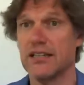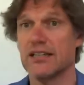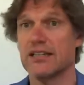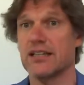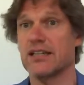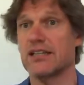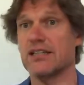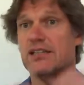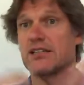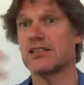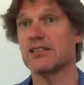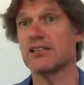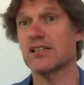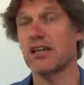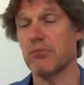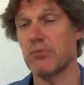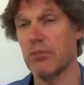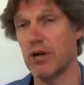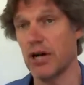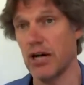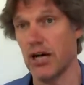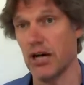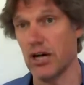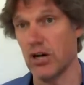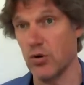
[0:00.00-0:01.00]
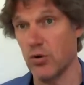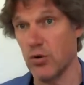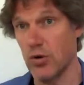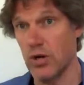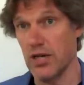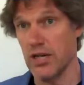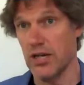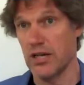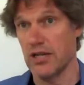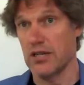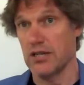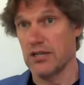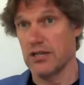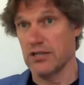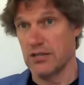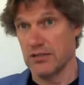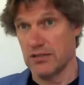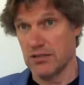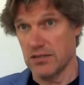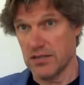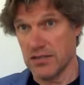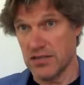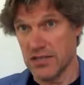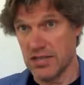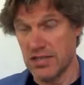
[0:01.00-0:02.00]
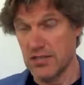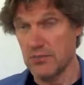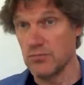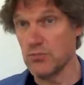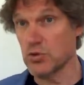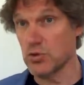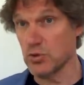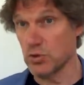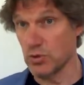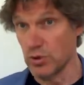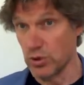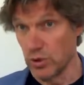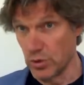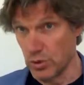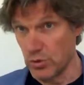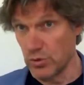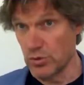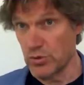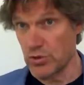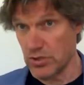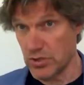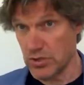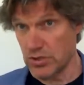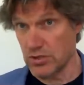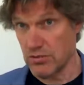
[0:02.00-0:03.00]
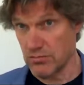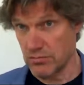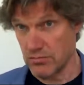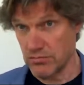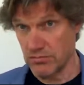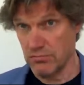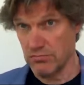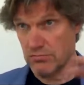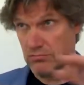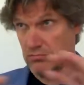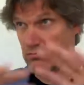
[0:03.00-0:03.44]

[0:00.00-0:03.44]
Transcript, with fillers: they somehow seem to lose